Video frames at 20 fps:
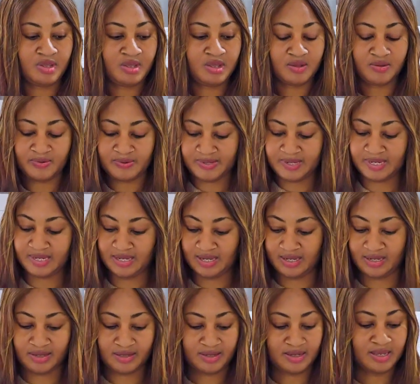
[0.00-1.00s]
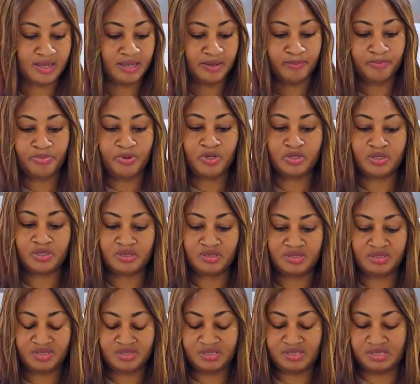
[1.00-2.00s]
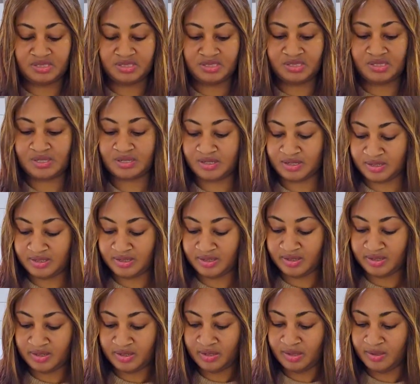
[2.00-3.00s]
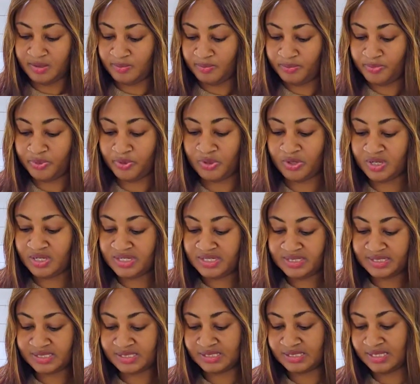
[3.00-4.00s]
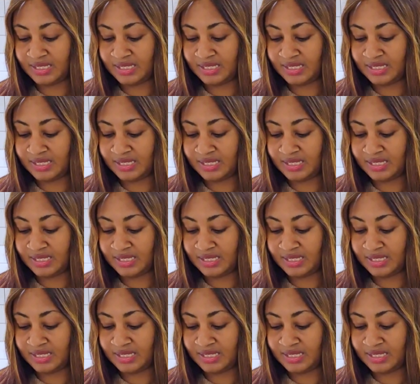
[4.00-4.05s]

Okay, I bought the pots.